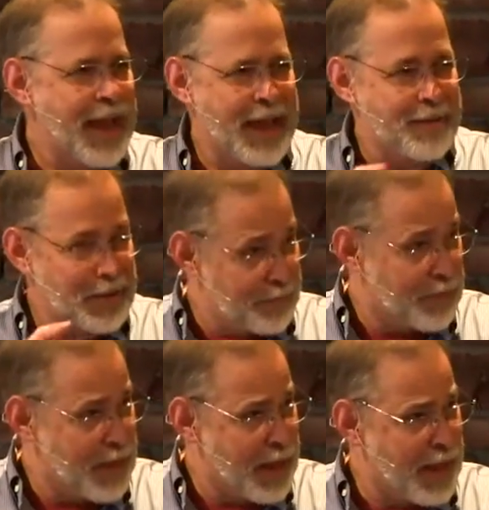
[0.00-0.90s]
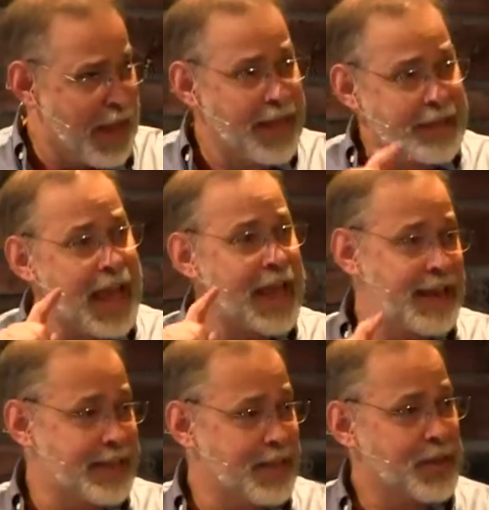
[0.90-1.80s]
And
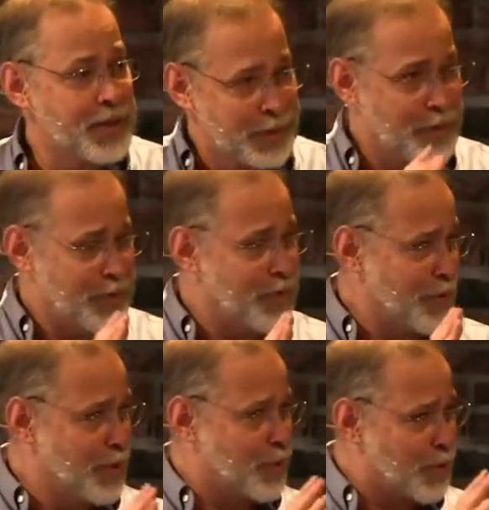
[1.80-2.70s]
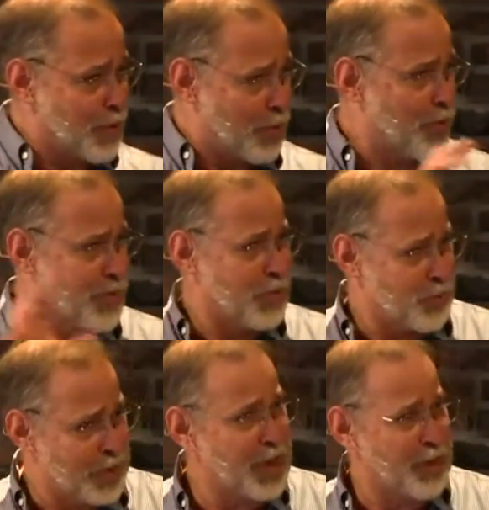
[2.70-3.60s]
he says, there's
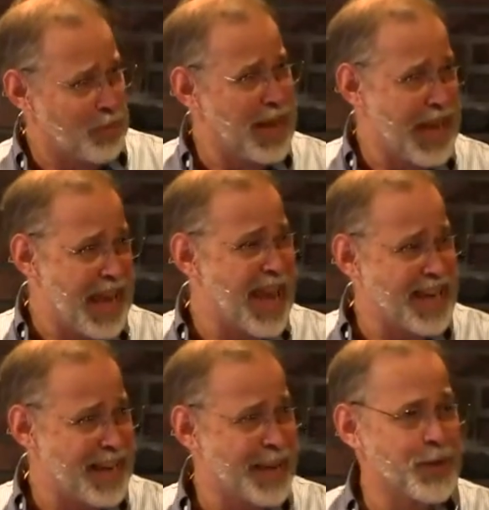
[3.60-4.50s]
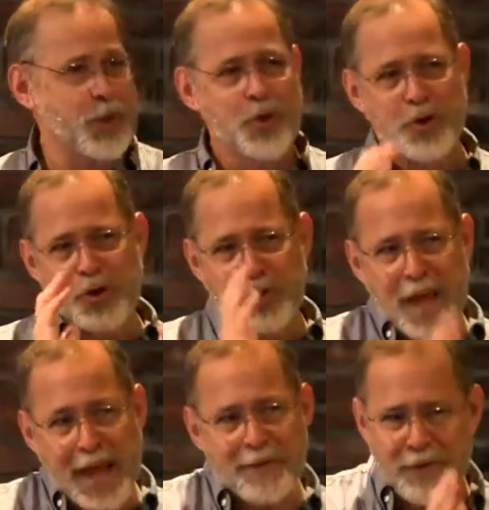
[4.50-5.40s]
really three key ideas. Do
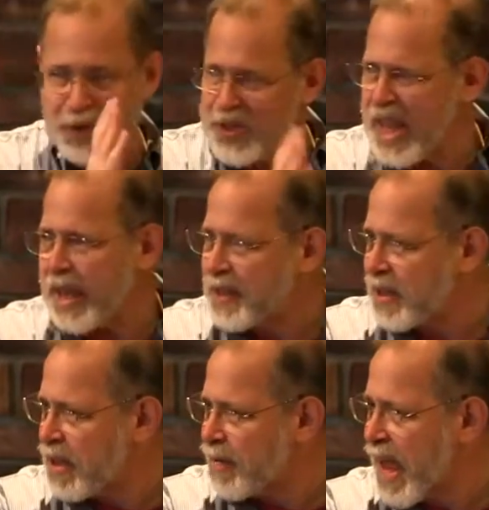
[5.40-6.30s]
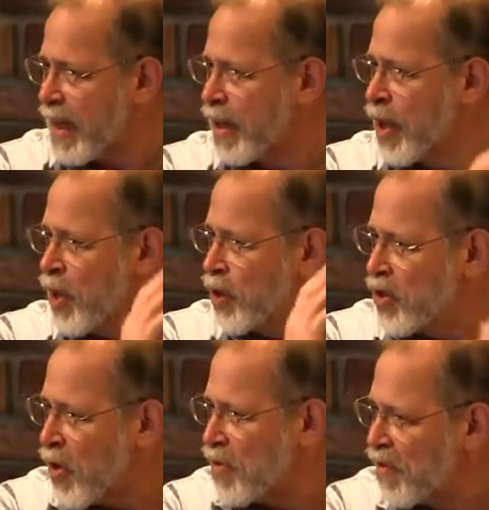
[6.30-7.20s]
not forsake, it's a command.
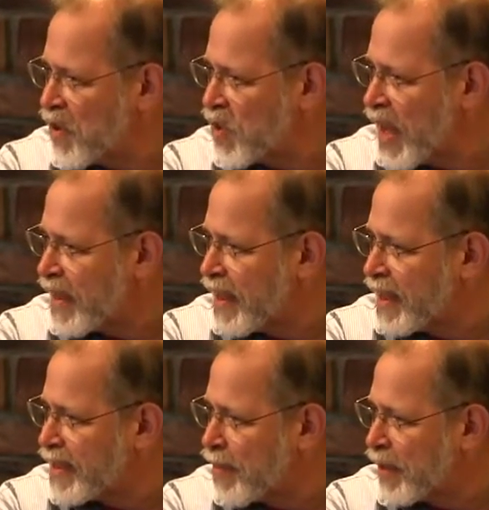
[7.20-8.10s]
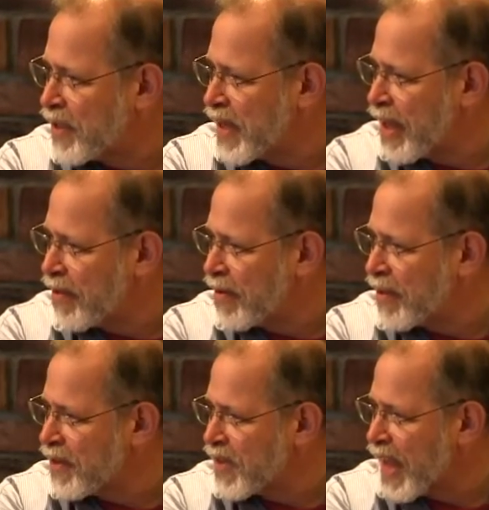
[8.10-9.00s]
Don't forsake the assembling together
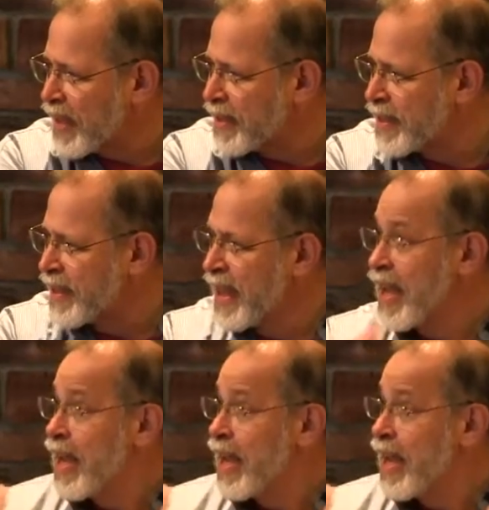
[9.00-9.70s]
of the saints.